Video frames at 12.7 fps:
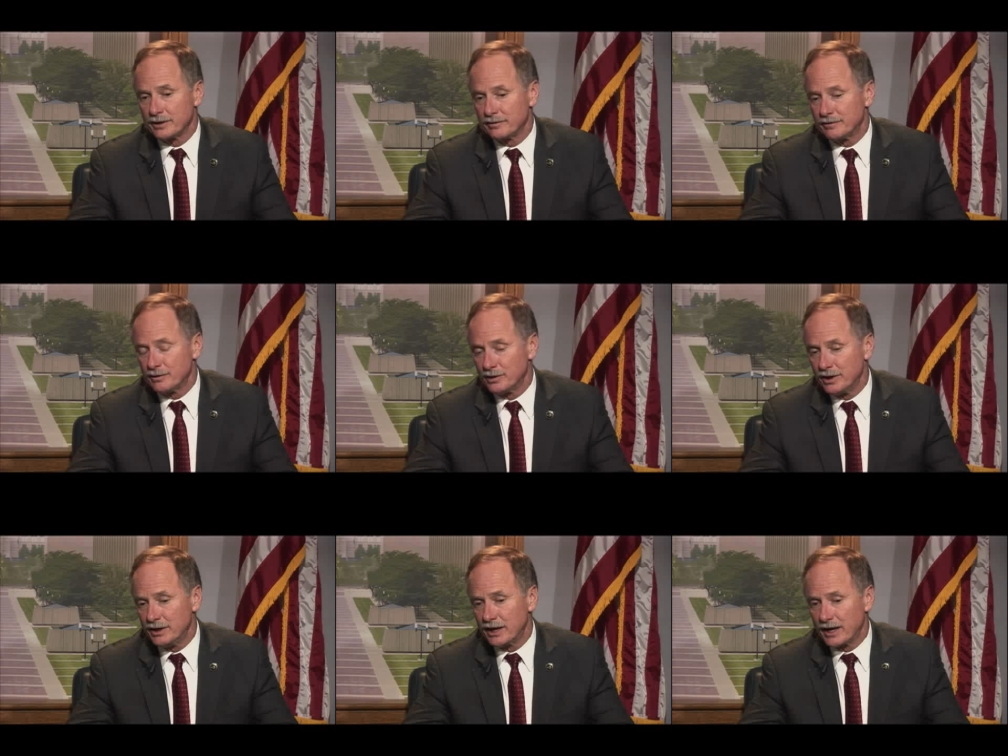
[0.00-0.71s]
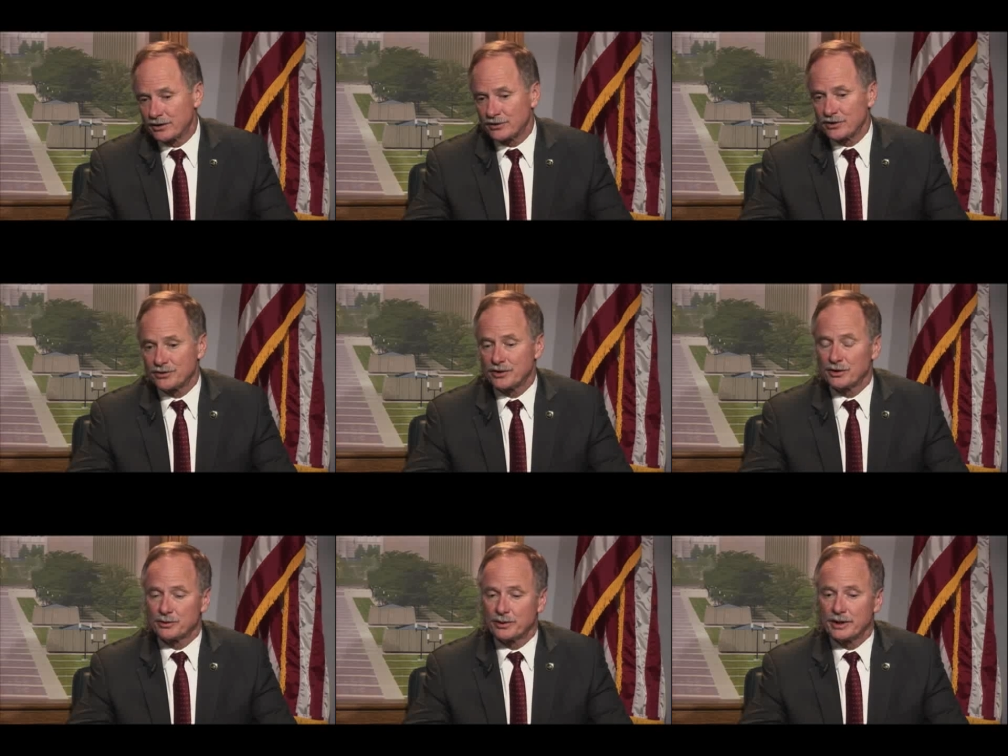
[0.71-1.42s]
If you need access
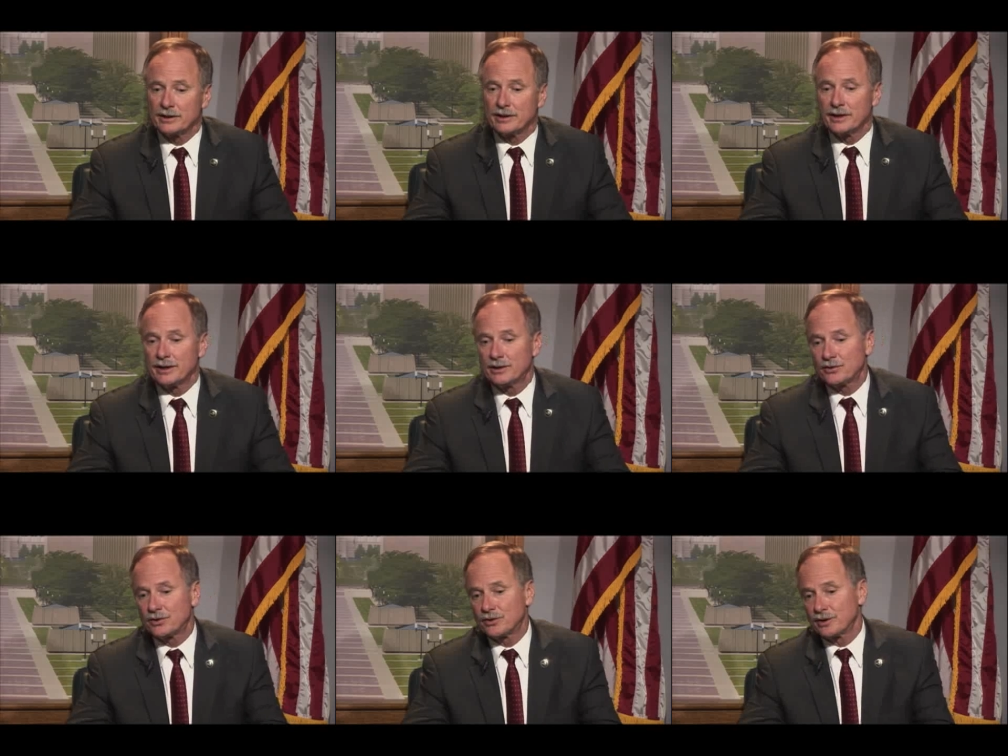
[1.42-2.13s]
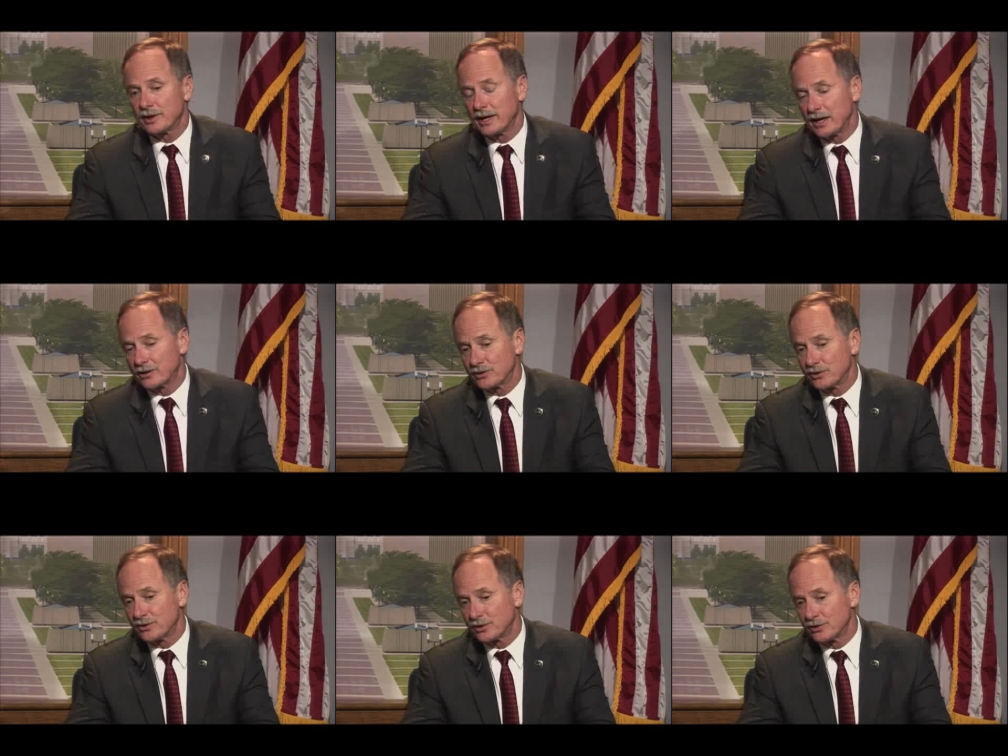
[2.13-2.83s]
to the Great Lakes,
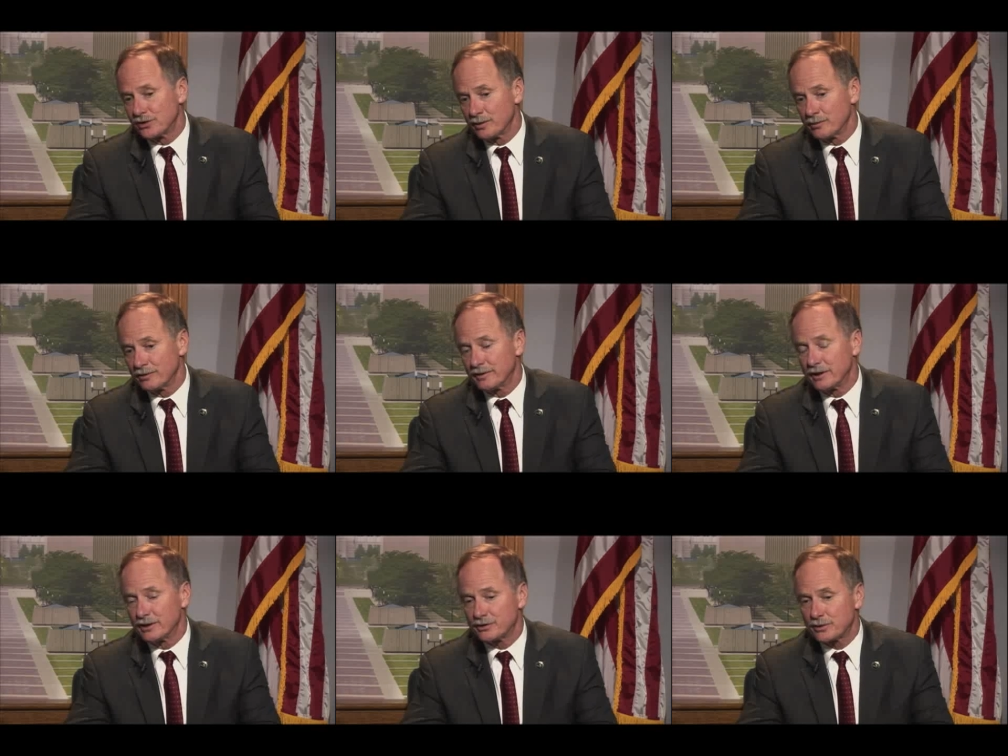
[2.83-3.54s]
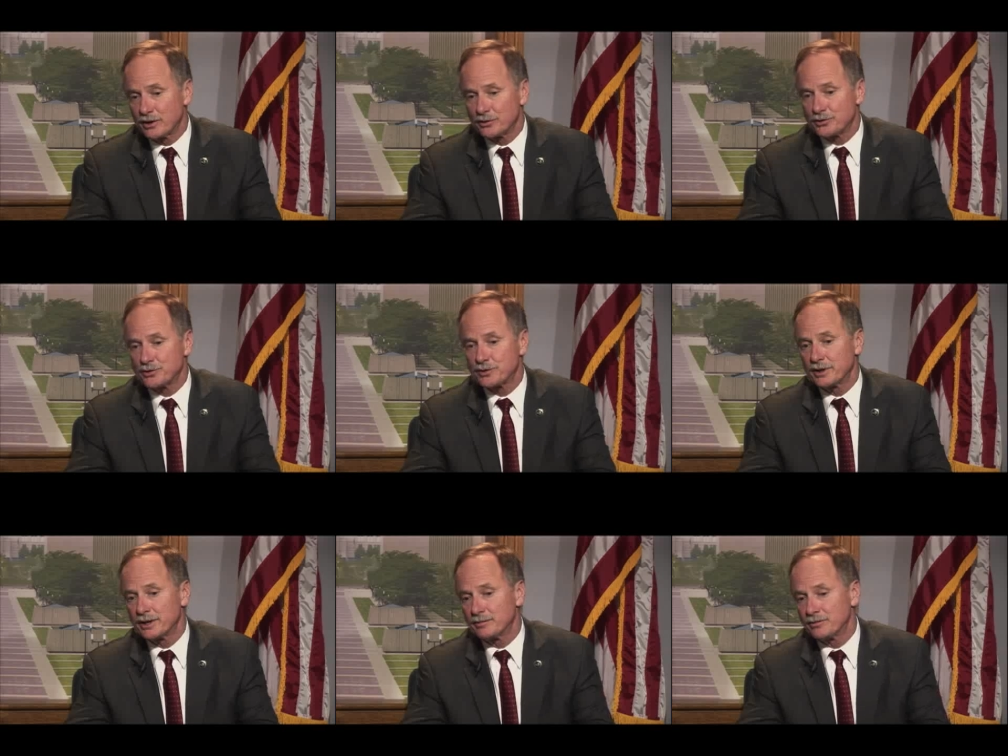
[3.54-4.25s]
access to some of our trout
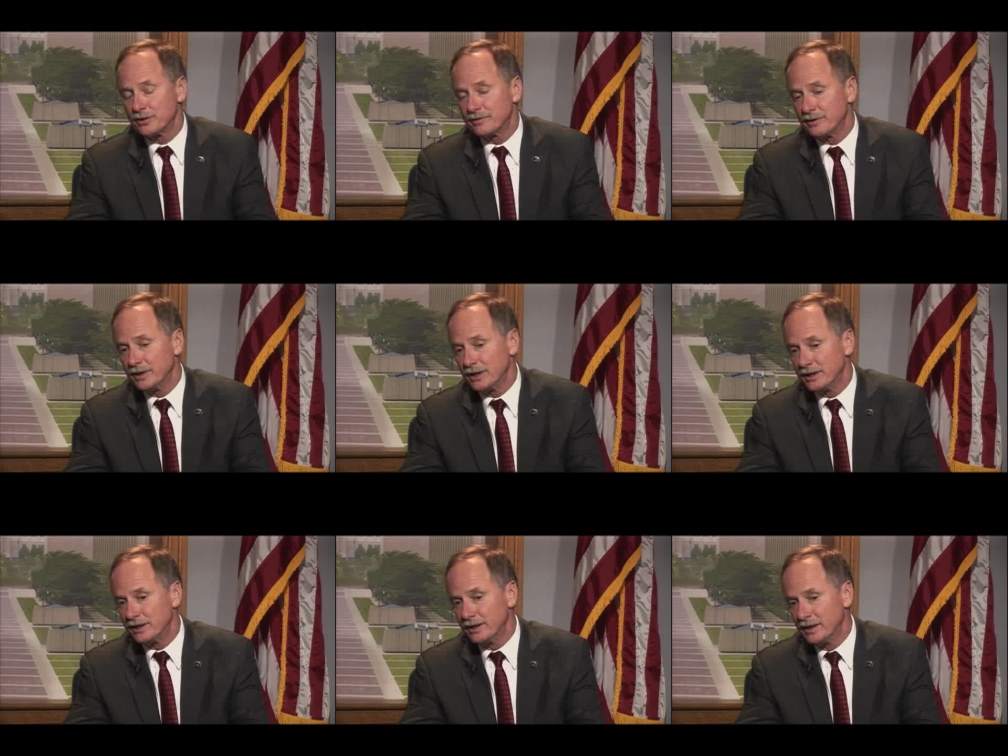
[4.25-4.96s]
streams, if you need